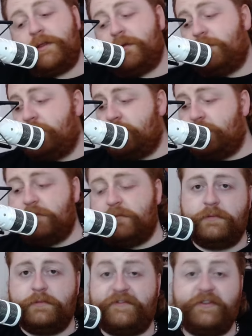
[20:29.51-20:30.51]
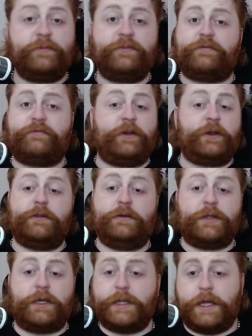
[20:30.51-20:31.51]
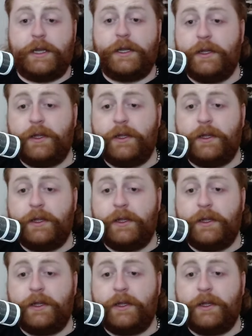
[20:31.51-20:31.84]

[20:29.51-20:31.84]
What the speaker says: the films fucking look like that.